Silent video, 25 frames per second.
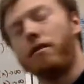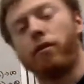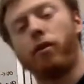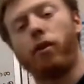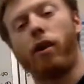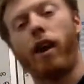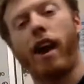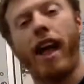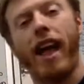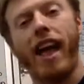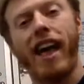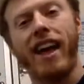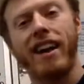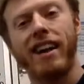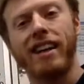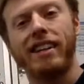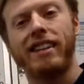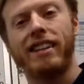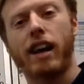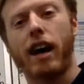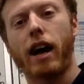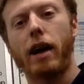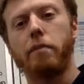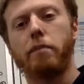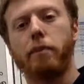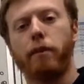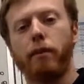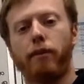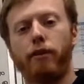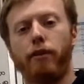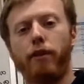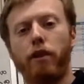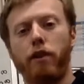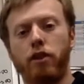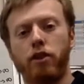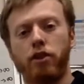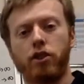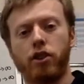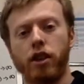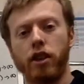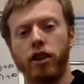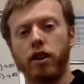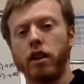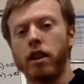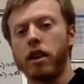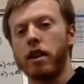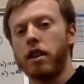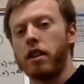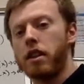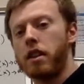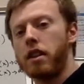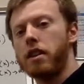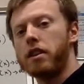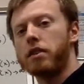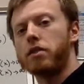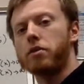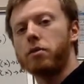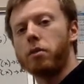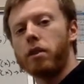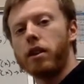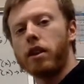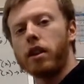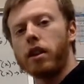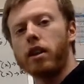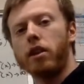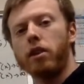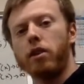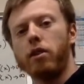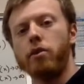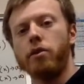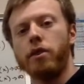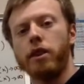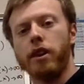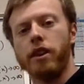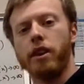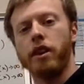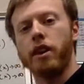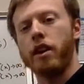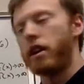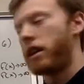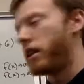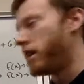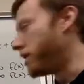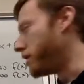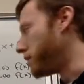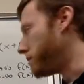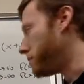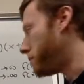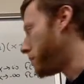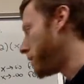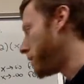for any type of function, this one included, is